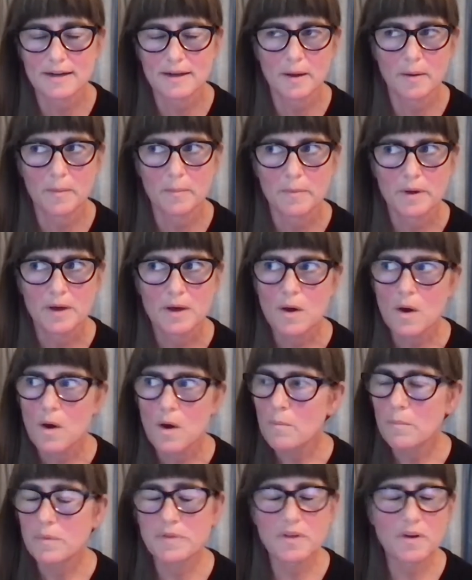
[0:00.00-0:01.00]
Um,
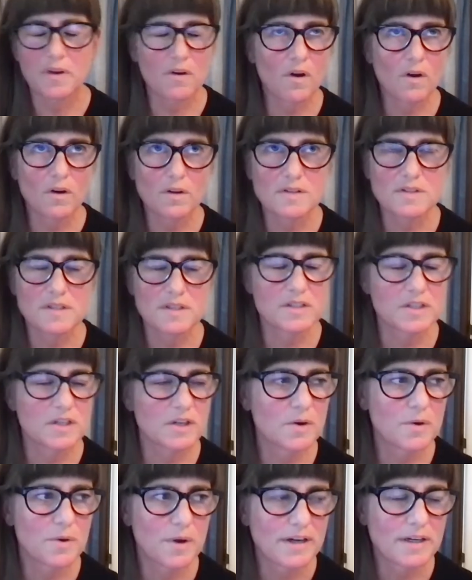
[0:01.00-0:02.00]
but they're all such
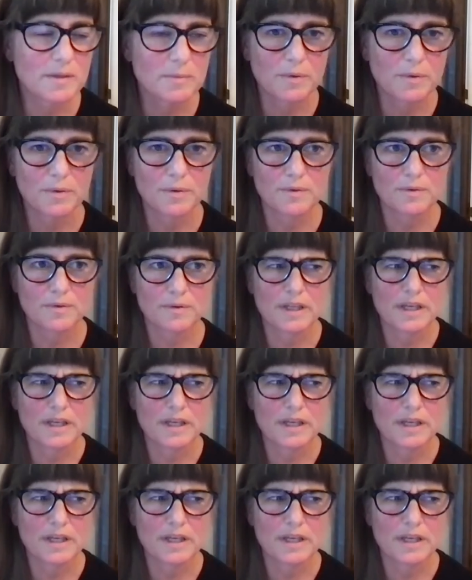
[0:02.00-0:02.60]
incredible,